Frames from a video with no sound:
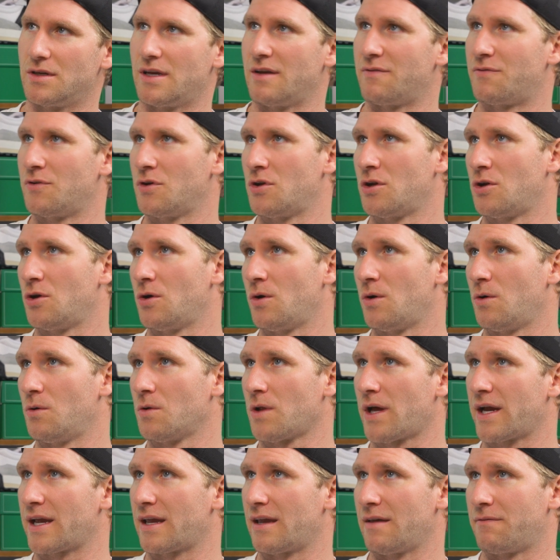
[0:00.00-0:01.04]
if you knew
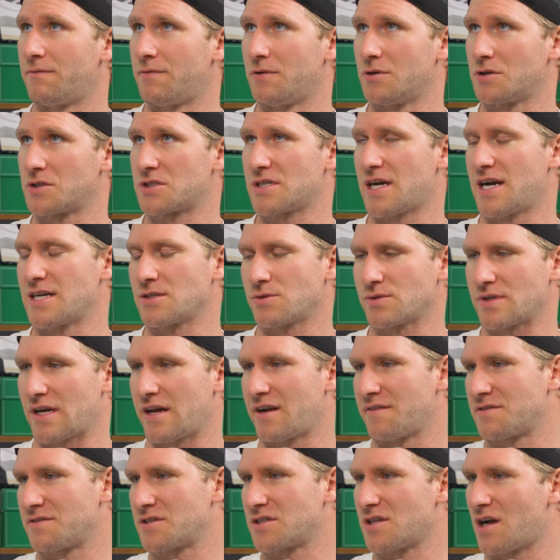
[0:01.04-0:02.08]
like if your size was
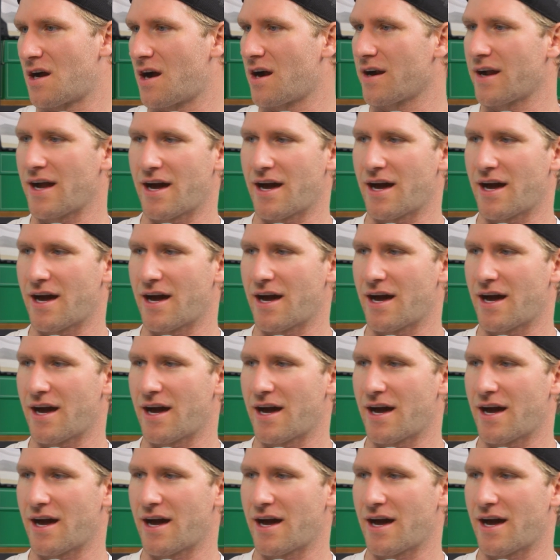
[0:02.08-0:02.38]
out of stock,